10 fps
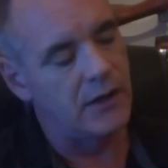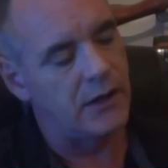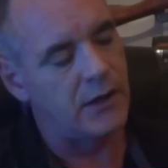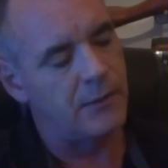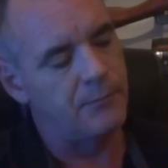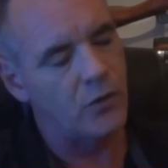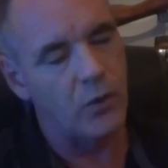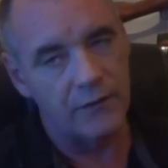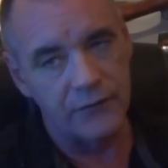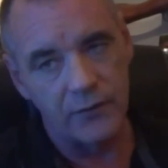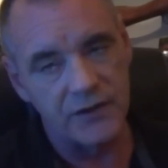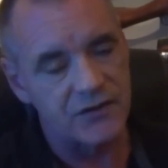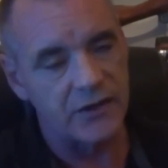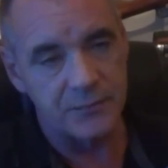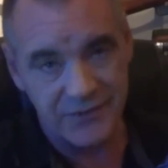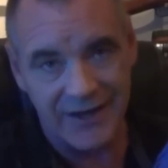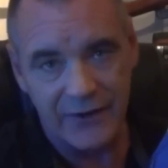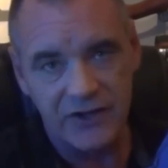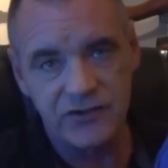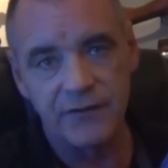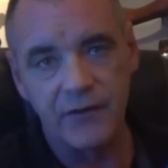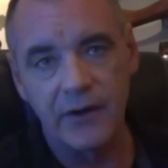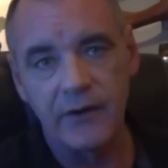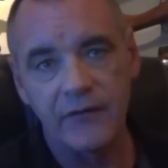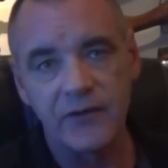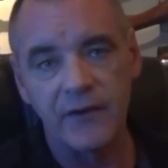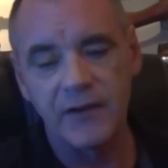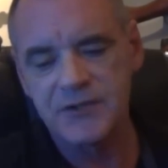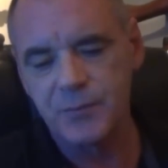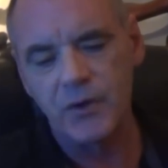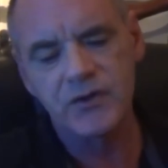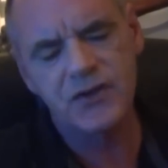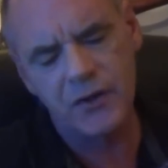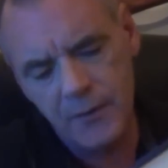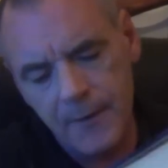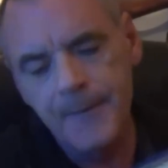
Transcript: Um, quite a few of these items are actually photographed in these books. So